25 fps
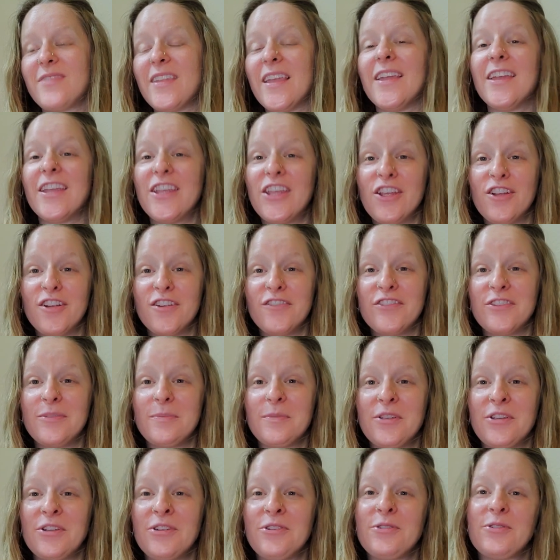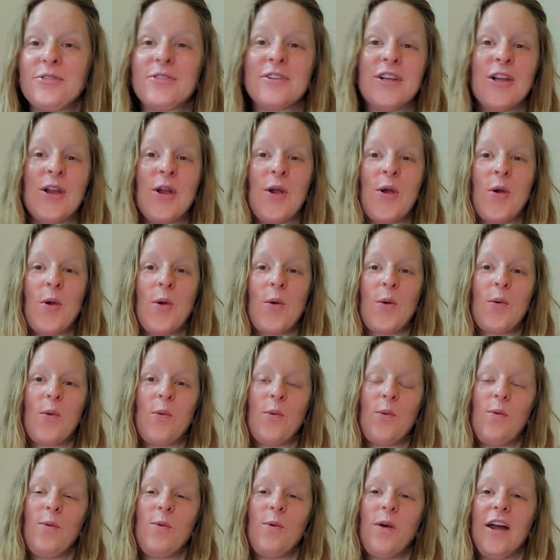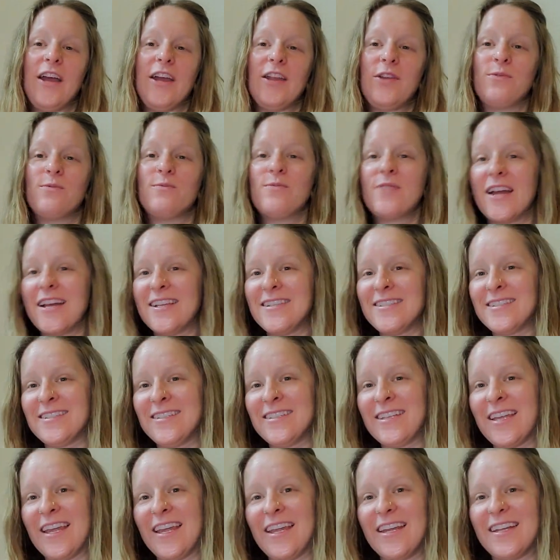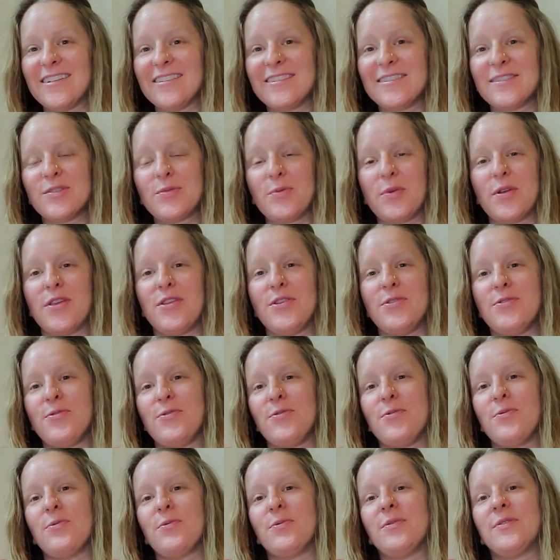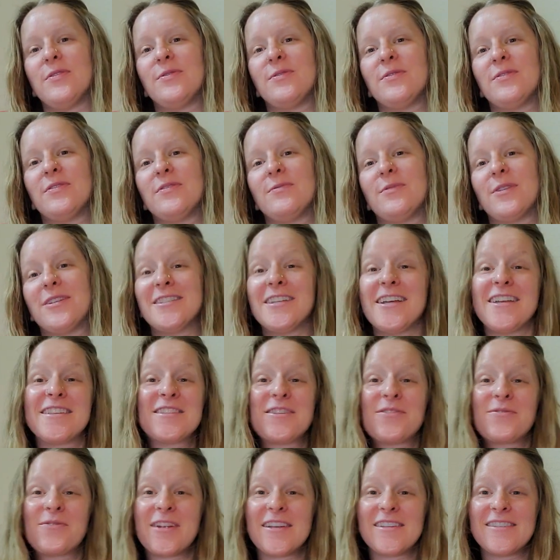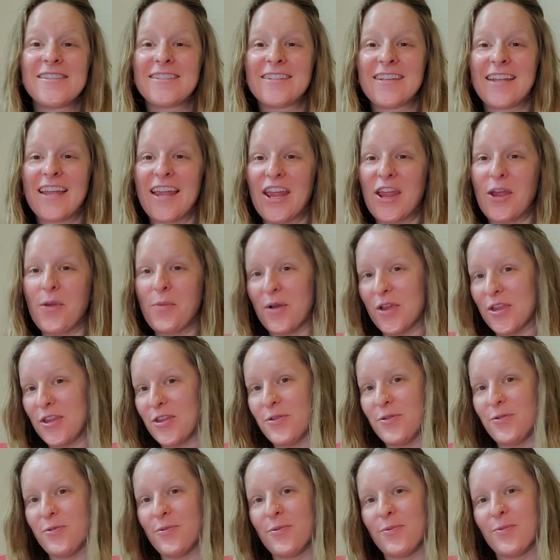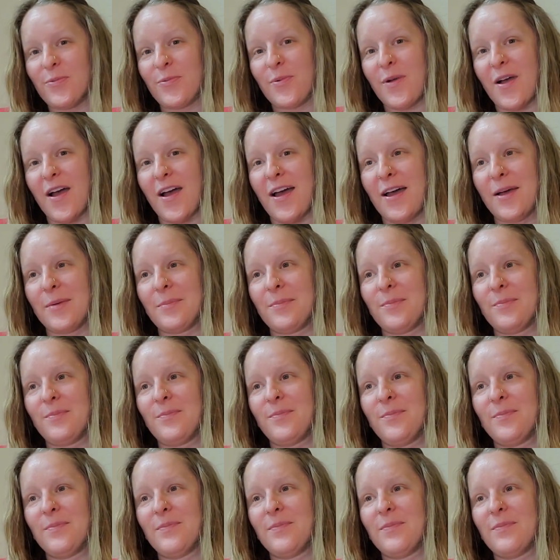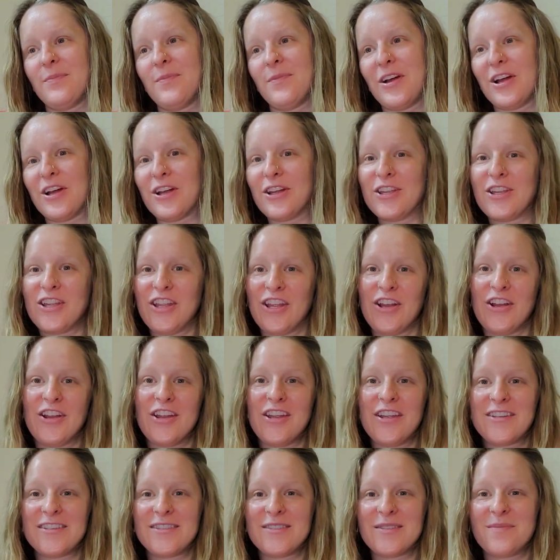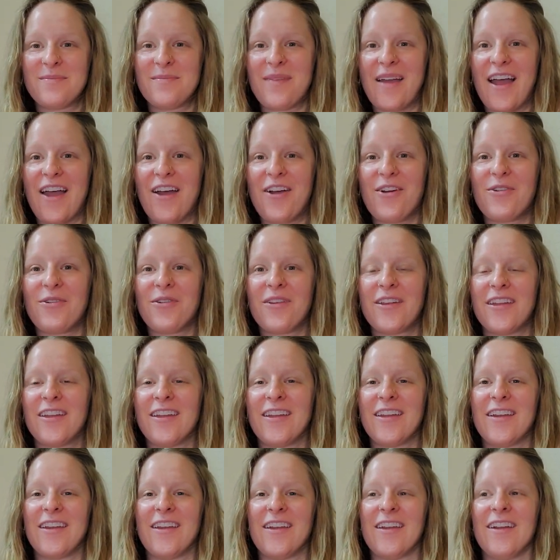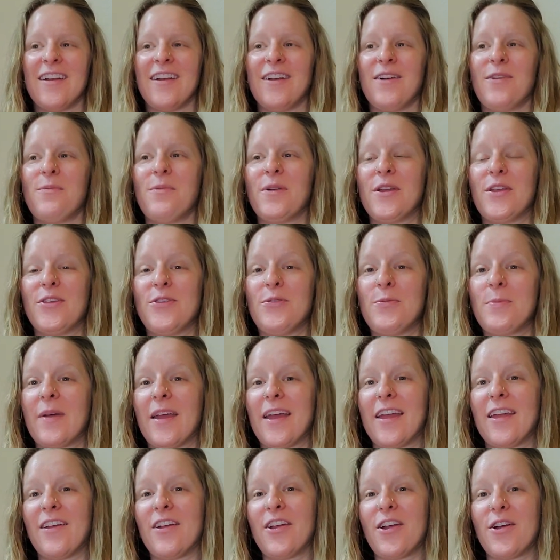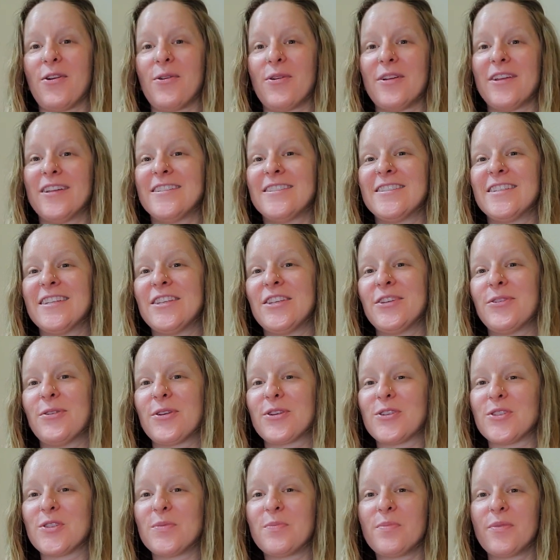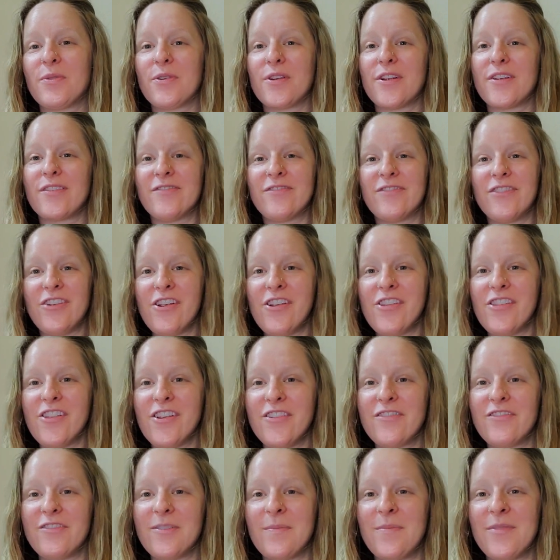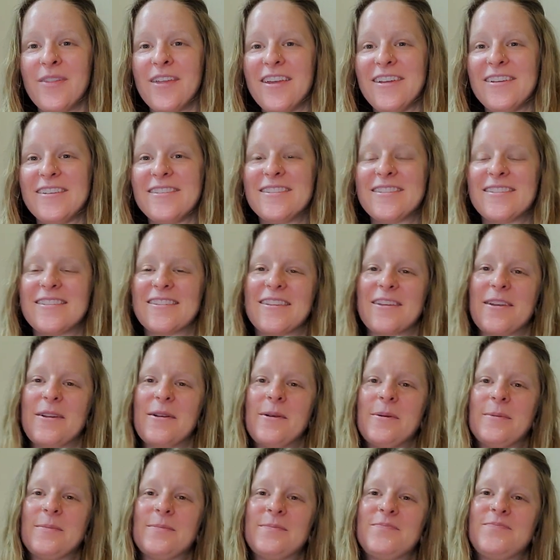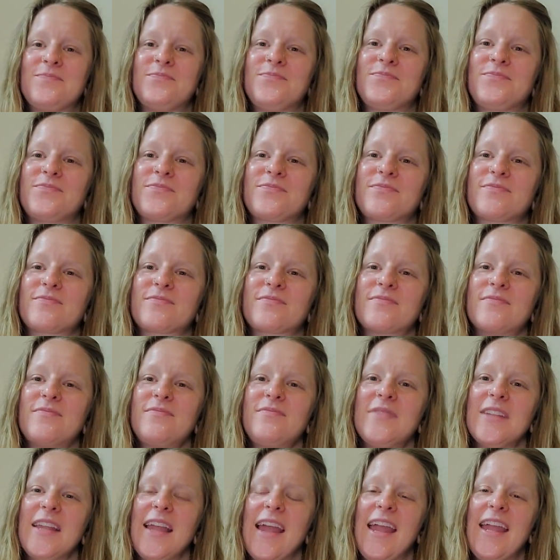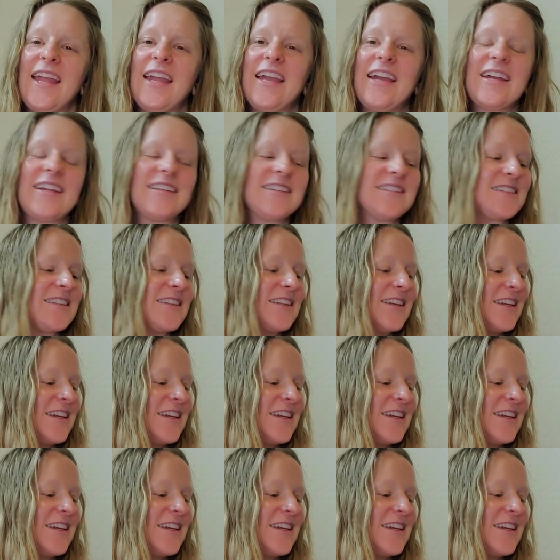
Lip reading: hear from you what resonates, what doesn't resonate, what you are curious about, what you might go continue to explore further from this. And